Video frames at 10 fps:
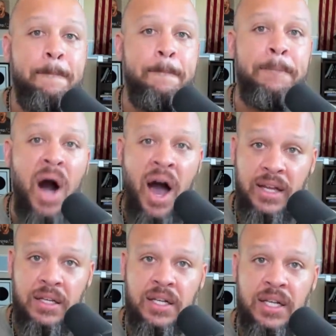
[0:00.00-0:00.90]

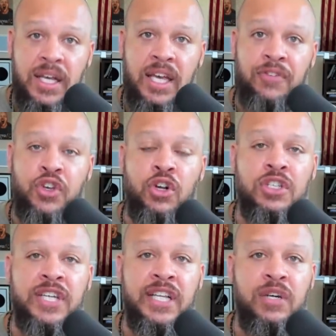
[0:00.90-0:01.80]
But if you're
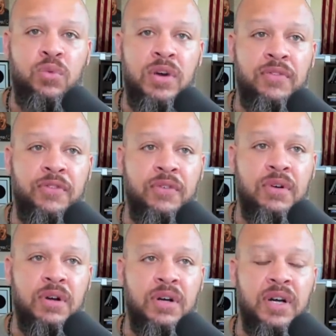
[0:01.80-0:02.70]
dealing with
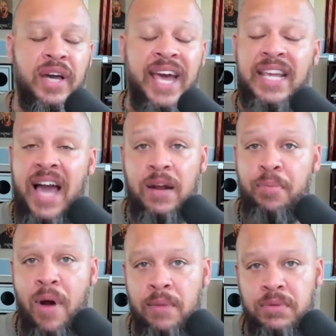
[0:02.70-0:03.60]
any kind of
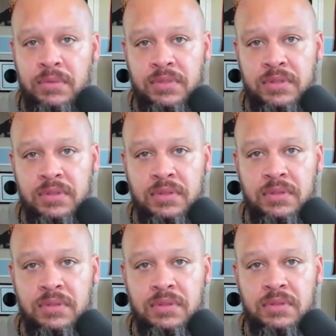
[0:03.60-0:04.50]
problems,
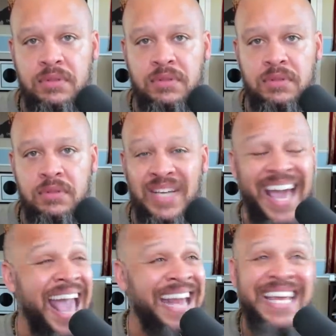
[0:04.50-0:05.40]

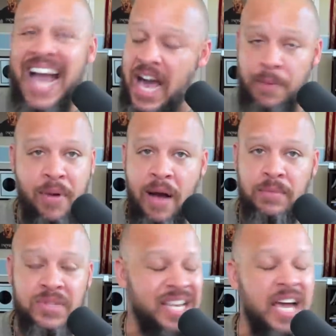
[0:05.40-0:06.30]
any kind of
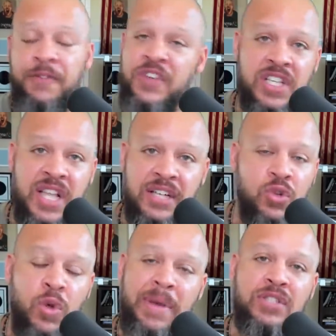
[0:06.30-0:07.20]
problems, any kind of
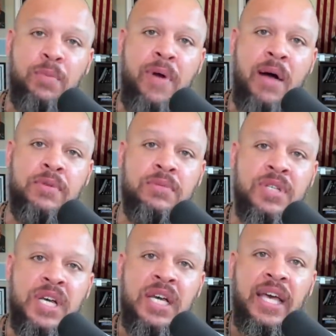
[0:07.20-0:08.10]
physiological or mental problems,
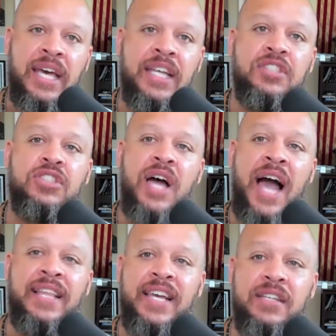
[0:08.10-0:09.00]
it is
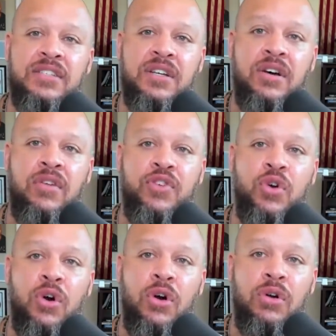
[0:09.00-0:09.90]
I think it's of
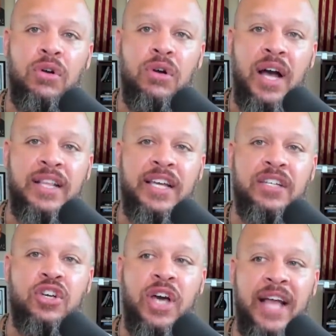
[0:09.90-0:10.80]
your I think it is
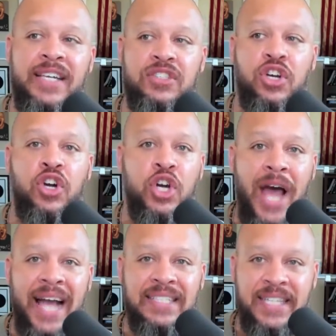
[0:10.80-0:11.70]
I think it's a good
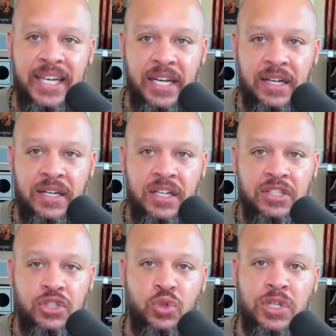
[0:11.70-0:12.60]
idea
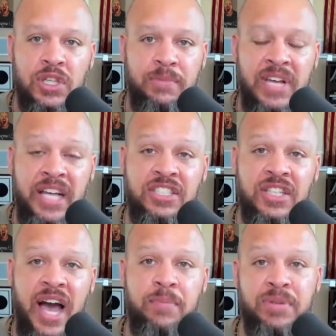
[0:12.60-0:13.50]
to do an elimination
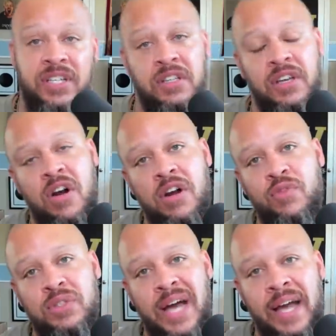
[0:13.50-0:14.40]
diet, particularly a
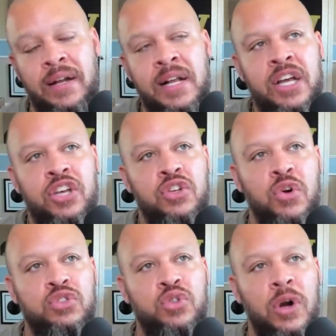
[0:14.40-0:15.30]
carnivore diet. You
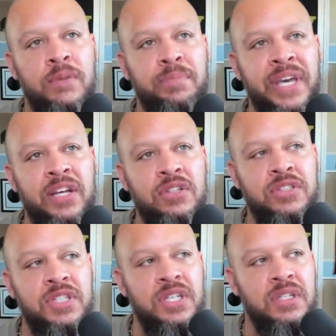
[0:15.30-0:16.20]
know, Jordan
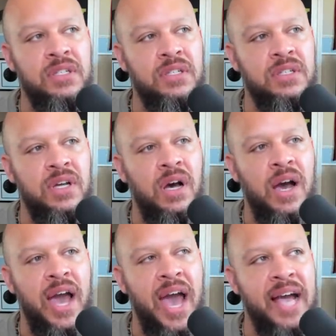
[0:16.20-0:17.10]
Peterson
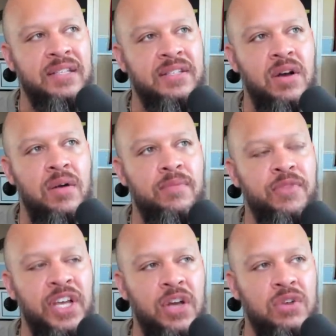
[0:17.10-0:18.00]
uh, had some
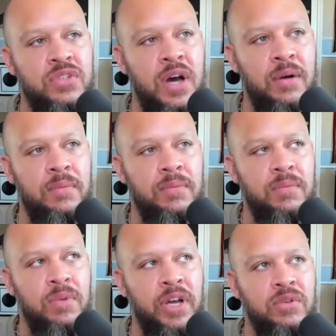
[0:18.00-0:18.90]
videos up
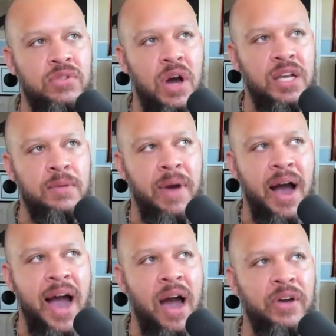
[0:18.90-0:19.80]
where he was talking about
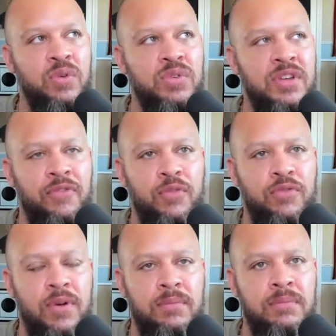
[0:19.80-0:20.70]
how he was suffering
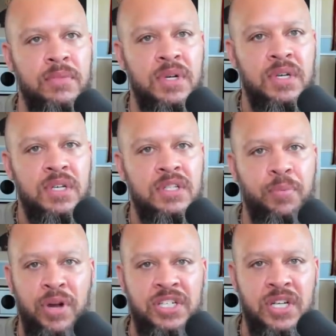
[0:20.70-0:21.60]
from
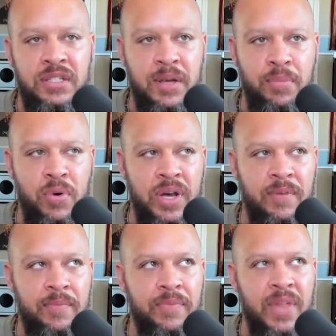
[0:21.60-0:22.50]
depression at some point.
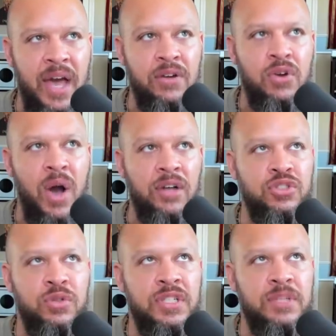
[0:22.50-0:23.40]
Now I don't know how
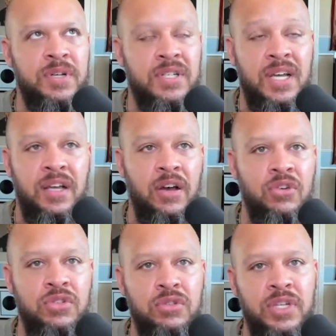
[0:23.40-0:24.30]
true it is because I,
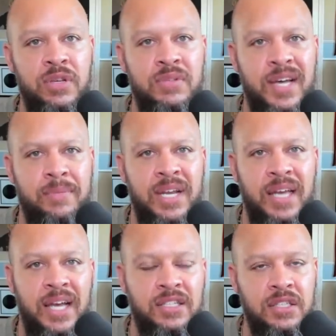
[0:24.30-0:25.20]
also knew that he was taking
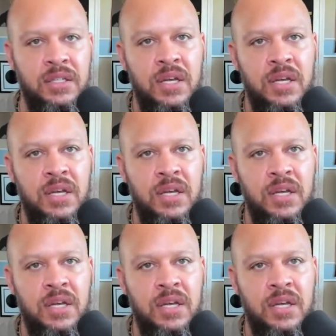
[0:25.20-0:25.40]
medication,